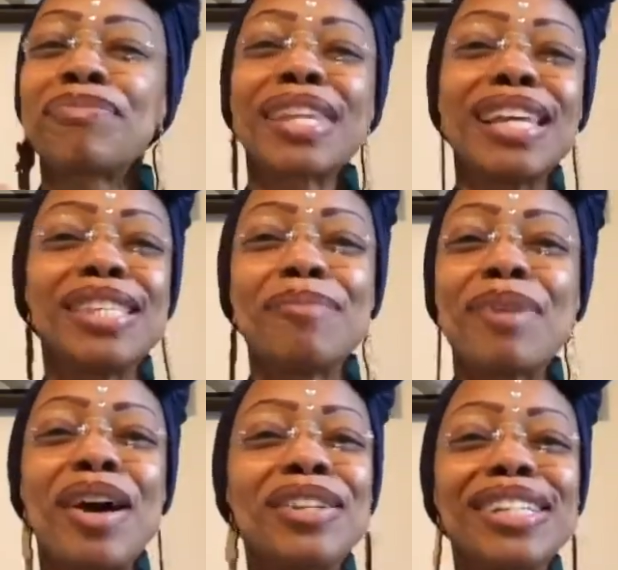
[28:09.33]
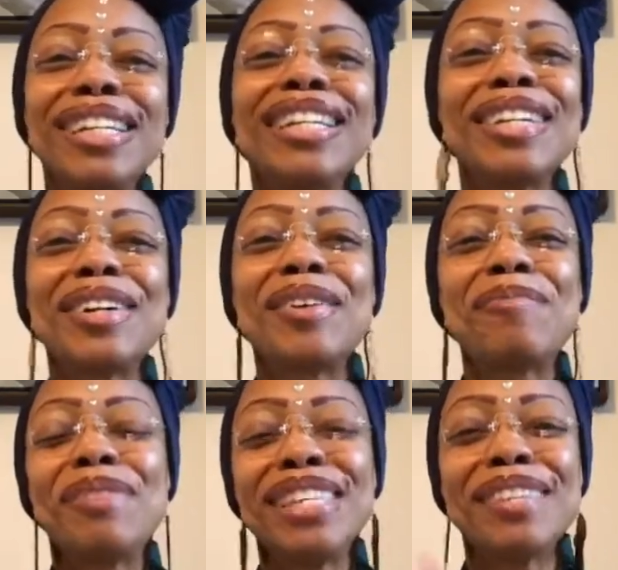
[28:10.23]
It's about letting go.
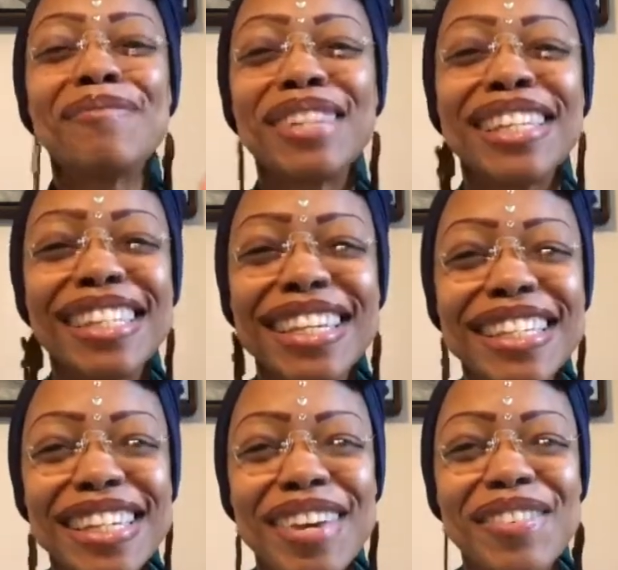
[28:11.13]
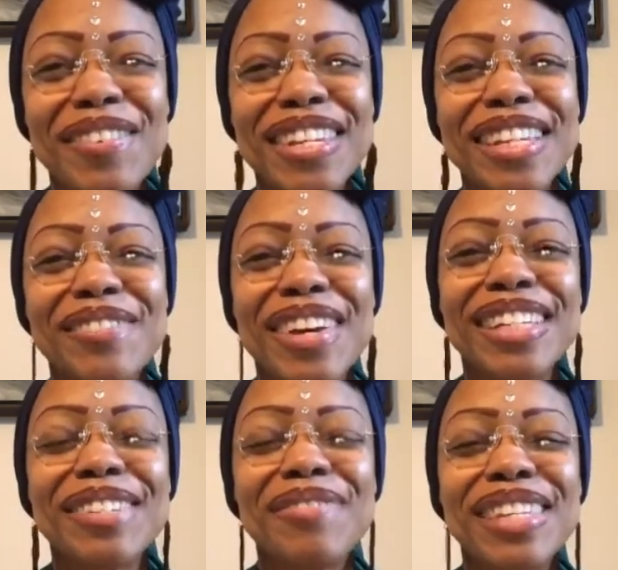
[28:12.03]
Peace and blessings to everyone that's
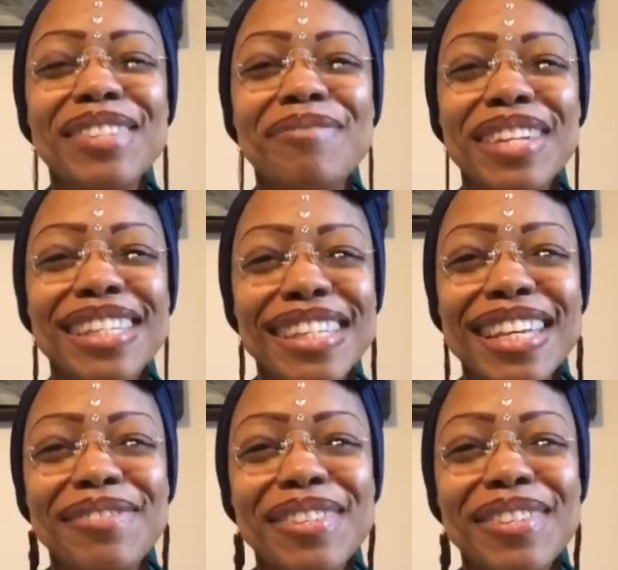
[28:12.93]
watching. Peace and blessings.